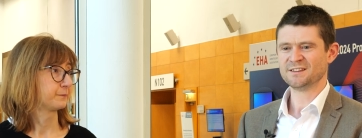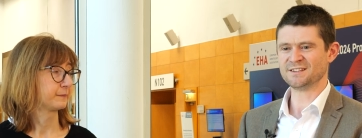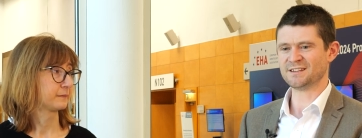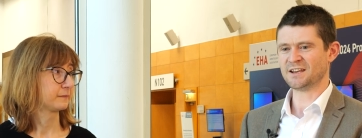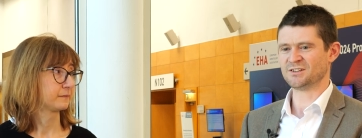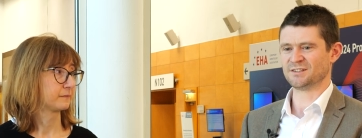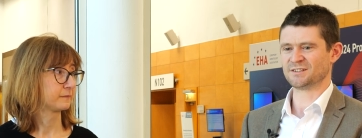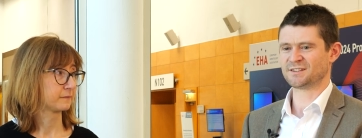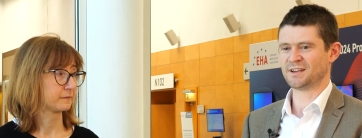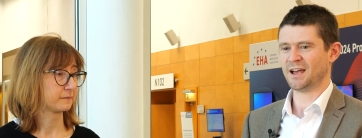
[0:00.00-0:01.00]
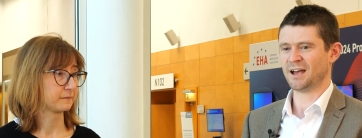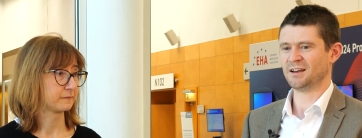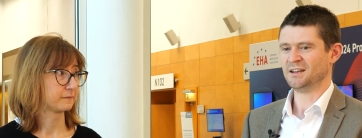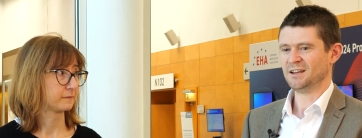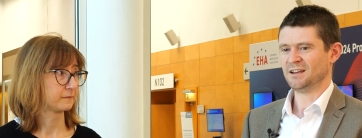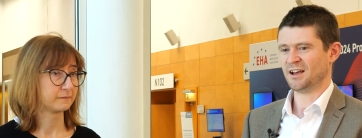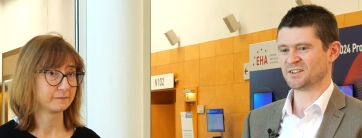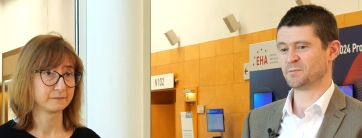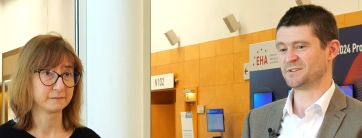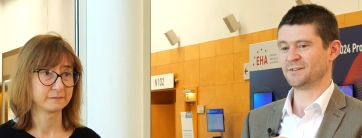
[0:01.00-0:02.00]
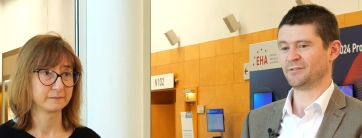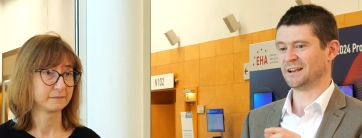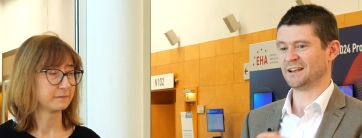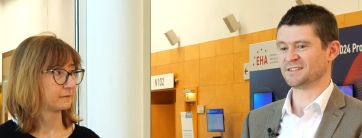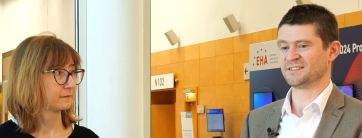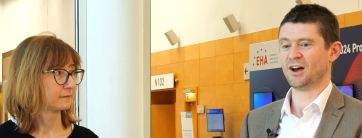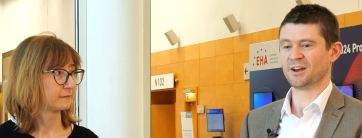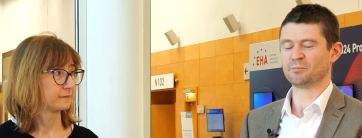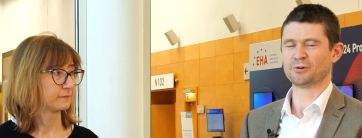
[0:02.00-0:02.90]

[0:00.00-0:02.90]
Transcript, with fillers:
Speaker 1: these agents uh, are specifically designed